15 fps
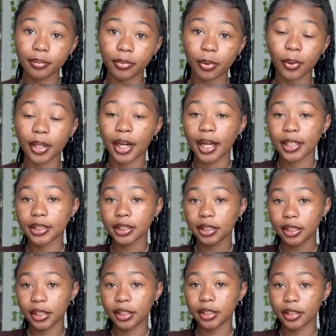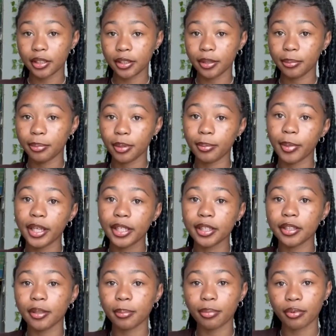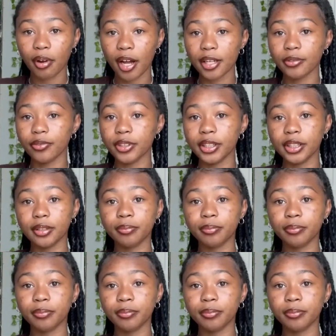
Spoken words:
or not deleting them, but making them private.